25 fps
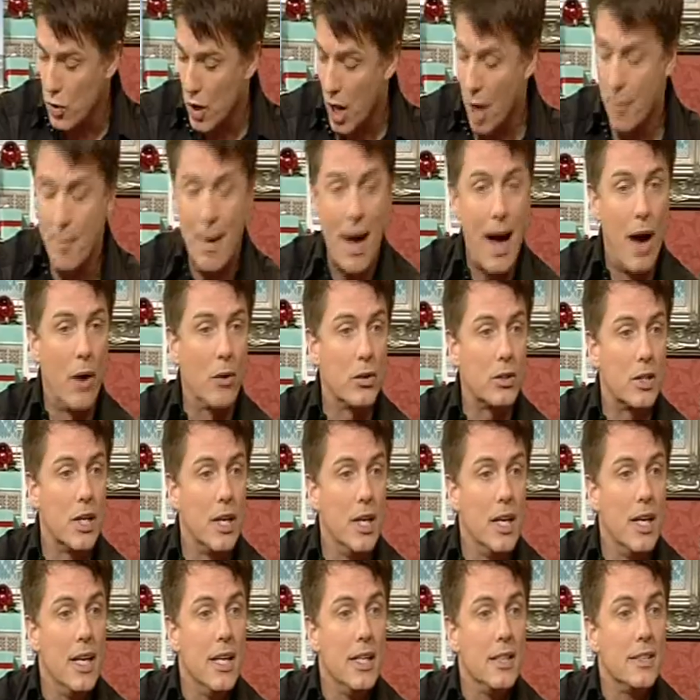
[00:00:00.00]
come out,
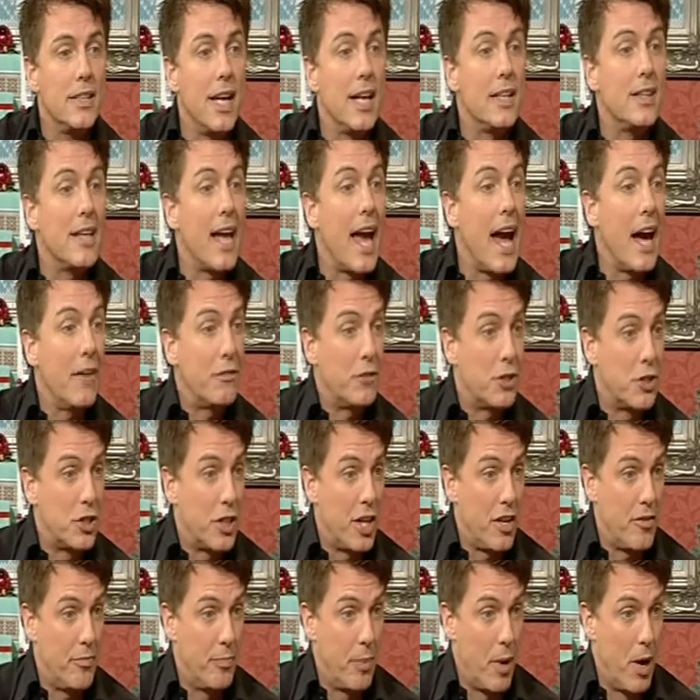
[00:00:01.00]
take the
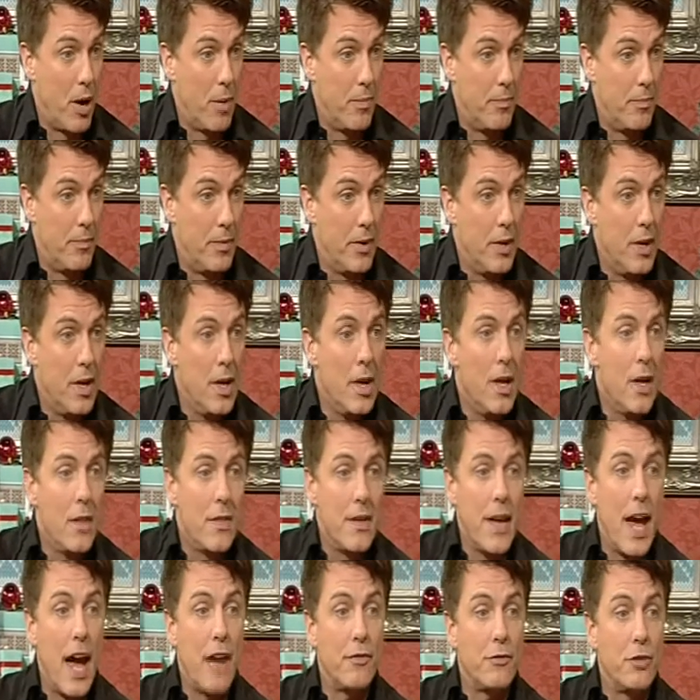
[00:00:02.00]
aftershave balm.
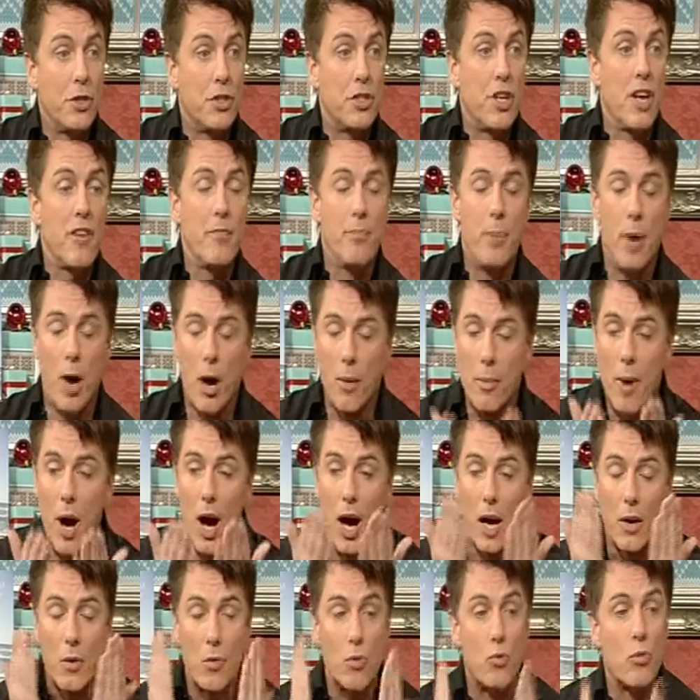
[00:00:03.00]
The aftershave balm
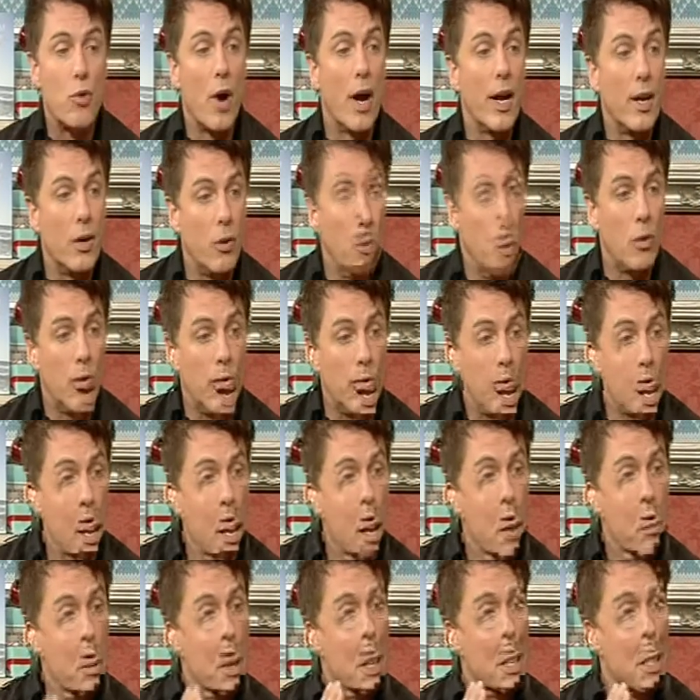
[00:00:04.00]
on right away,
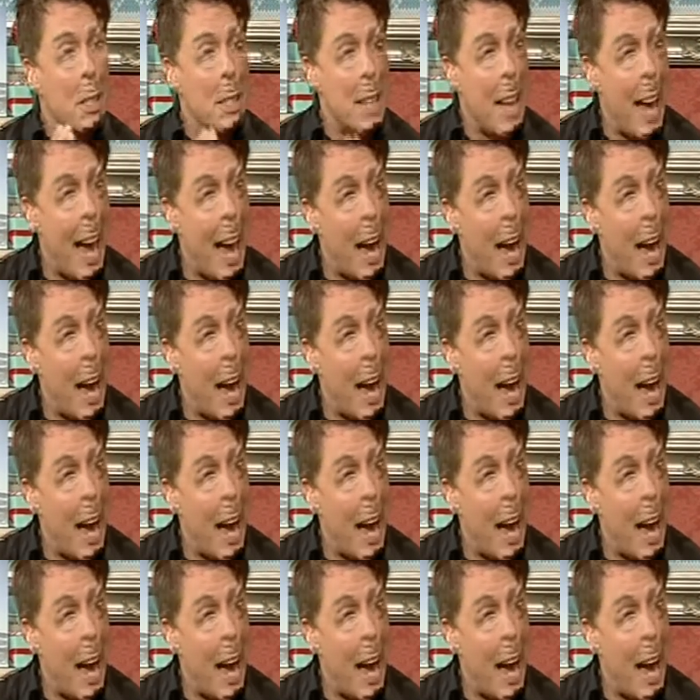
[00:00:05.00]
because the